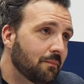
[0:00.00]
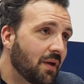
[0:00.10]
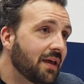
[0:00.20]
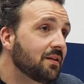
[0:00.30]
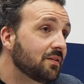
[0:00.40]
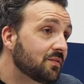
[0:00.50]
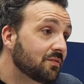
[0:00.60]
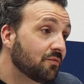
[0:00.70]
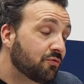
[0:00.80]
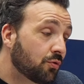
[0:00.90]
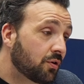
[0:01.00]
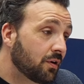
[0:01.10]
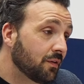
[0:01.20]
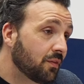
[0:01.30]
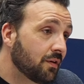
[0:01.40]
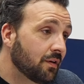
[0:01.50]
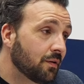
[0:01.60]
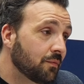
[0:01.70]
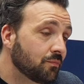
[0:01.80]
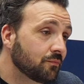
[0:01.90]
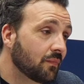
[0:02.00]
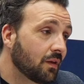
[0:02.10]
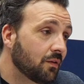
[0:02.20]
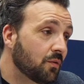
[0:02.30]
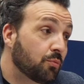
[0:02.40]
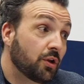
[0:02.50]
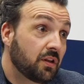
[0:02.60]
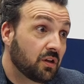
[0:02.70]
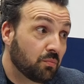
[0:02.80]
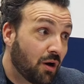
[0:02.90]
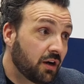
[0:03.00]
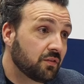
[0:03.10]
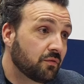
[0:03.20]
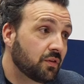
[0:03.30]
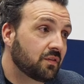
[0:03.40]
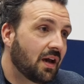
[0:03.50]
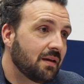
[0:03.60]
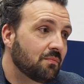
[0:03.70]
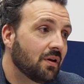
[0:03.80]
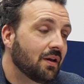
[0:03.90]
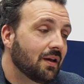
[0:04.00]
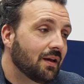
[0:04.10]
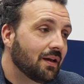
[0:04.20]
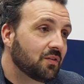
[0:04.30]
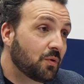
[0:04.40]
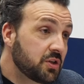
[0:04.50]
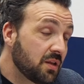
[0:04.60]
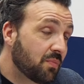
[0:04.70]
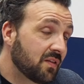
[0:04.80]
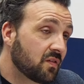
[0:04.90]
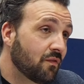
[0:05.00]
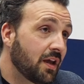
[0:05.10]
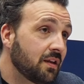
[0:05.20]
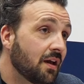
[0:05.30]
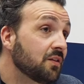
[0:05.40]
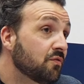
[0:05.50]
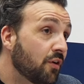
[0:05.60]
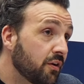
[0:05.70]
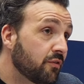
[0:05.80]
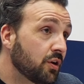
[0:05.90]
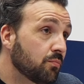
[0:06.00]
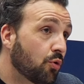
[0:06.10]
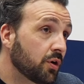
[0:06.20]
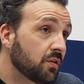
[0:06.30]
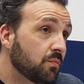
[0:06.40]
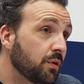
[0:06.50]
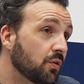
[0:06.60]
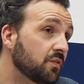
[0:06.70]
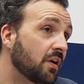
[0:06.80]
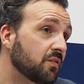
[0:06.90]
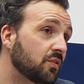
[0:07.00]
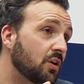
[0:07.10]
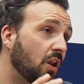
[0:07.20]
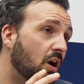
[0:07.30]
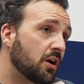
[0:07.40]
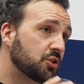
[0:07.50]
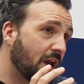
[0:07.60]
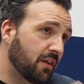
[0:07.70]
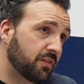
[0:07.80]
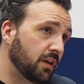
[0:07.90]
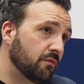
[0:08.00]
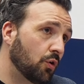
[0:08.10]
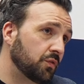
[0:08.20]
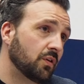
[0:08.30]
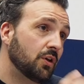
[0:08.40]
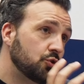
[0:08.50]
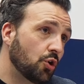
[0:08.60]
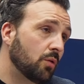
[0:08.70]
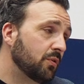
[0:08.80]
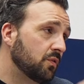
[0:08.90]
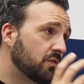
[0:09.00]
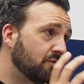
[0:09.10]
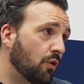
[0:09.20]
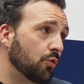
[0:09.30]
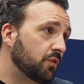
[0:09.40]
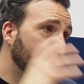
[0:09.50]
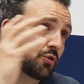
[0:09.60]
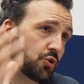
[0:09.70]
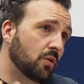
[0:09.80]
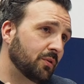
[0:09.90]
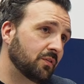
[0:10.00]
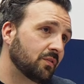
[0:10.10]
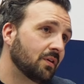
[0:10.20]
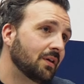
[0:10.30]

And it's for the political parties of the time, especially in Pennsylvania, it's very, very important because there's a large ethnic vote. Germans vote for Germans.